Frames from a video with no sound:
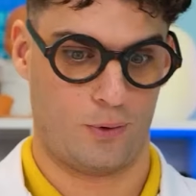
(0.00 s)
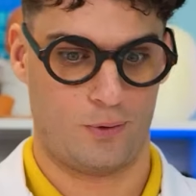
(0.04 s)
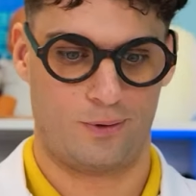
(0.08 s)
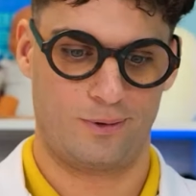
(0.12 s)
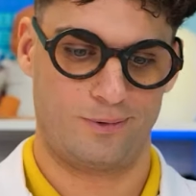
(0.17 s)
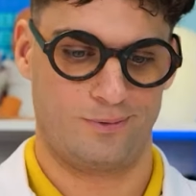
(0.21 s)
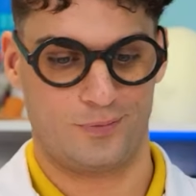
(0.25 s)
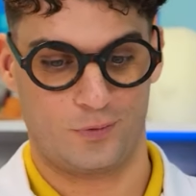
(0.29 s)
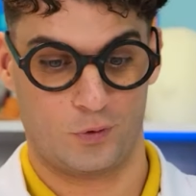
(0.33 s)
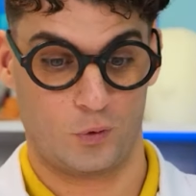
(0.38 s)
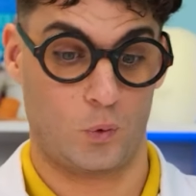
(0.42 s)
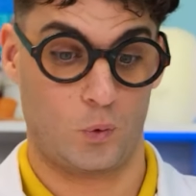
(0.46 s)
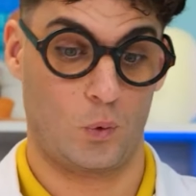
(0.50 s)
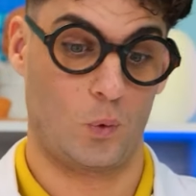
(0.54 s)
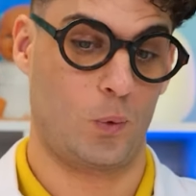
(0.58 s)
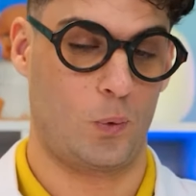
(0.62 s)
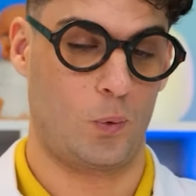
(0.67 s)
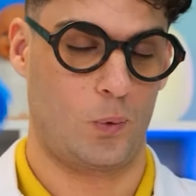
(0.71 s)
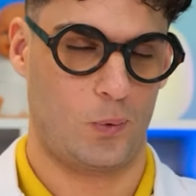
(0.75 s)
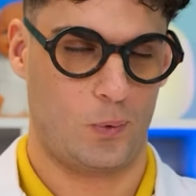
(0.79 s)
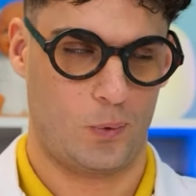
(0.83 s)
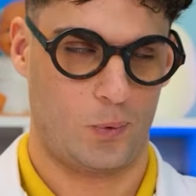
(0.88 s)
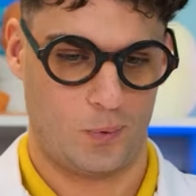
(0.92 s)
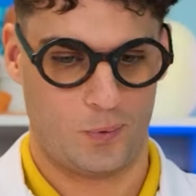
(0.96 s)
Ooh,
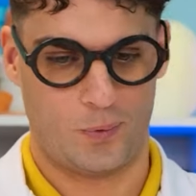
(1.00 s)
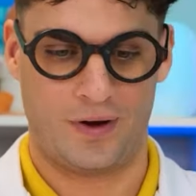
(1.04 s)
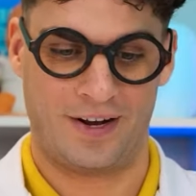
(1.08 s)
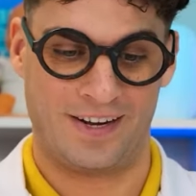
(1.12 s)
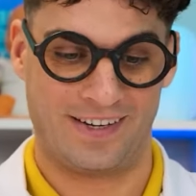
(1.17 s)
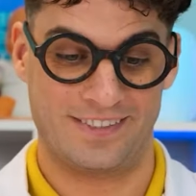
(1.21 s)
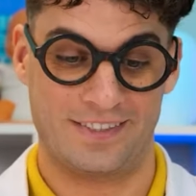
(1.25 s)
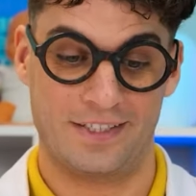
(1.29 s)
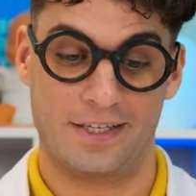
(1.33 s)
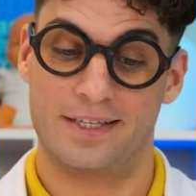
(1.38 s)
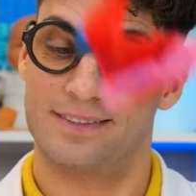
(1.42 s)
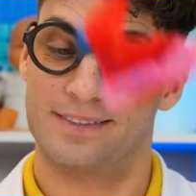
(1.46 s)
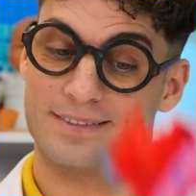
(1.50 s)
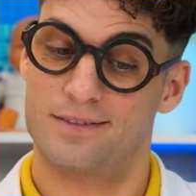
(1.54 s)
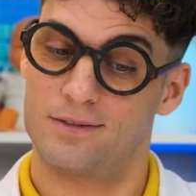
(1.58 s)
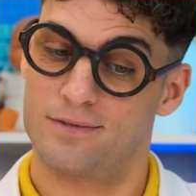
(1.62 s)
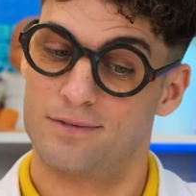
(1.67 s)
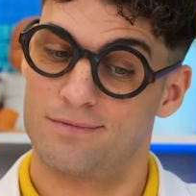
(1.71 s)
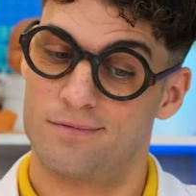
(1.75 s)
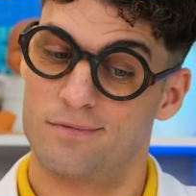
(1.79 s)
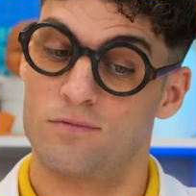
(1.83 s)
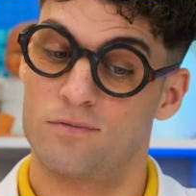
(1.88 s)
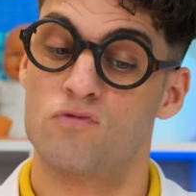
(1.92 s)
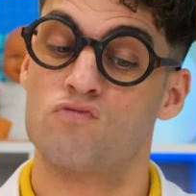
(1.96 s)
we're getting
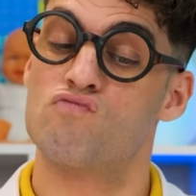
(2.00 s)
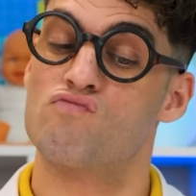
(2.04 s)
somewhere.